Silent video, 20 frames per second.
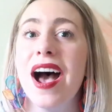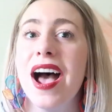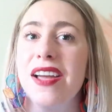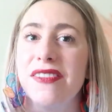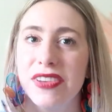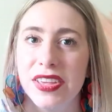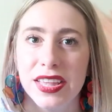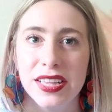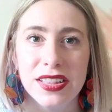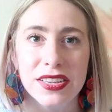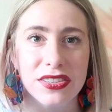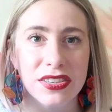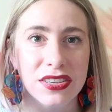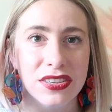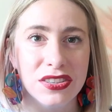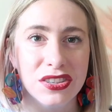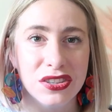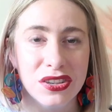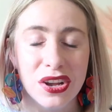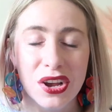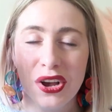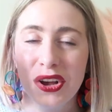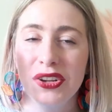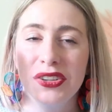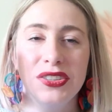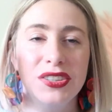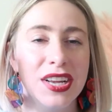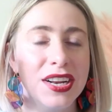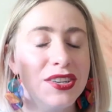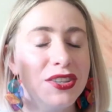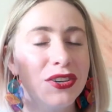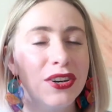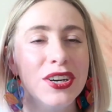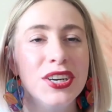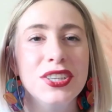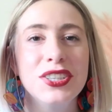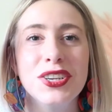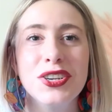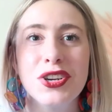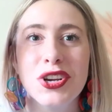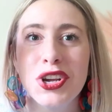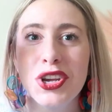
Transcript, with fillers: I feel like this is, sunscreen is such a